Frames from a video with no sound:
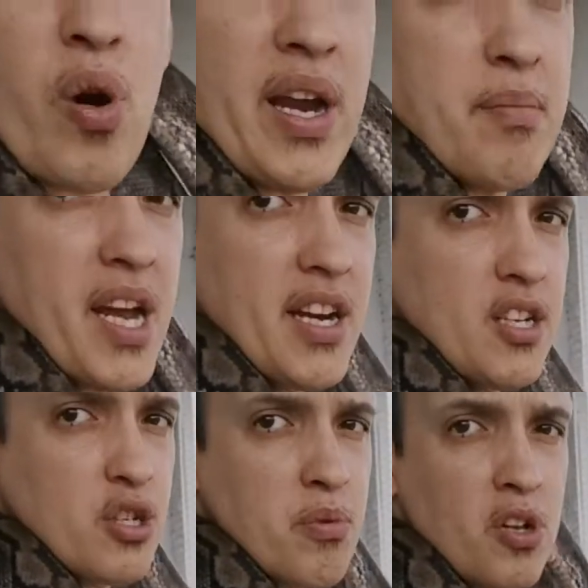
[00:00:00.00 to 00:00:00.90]
quite
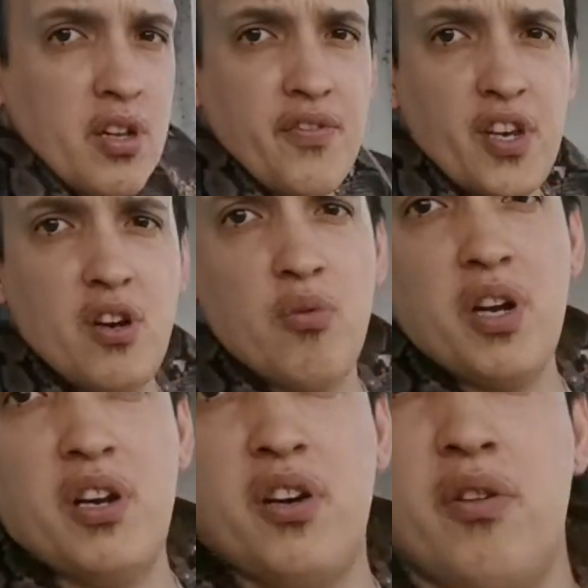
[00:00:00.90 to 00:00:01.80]
manageable if you know
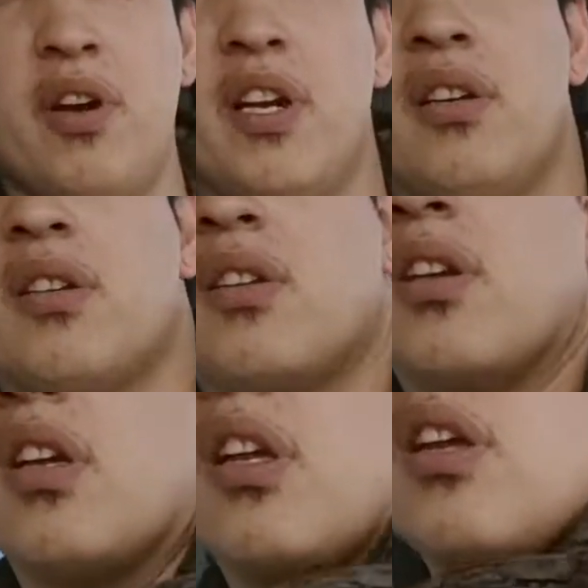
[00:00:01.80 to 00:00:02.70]
what you're doing.
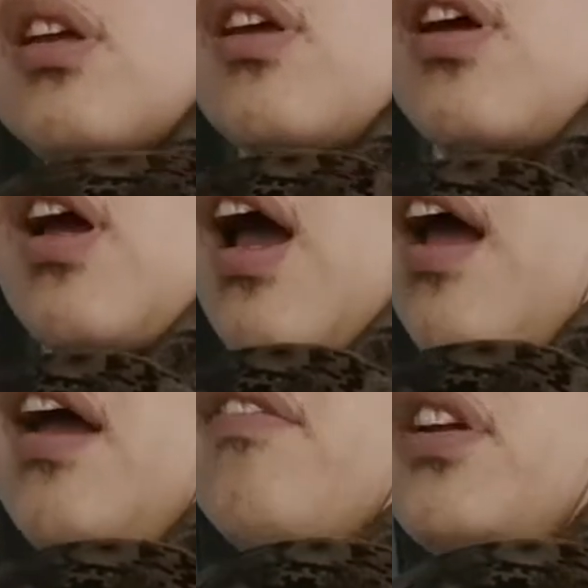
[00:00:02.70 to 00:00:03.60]

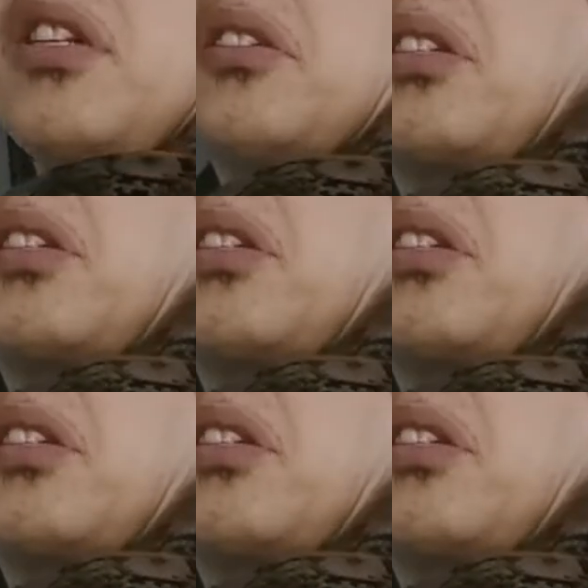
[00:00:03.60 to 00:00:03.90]
I haven't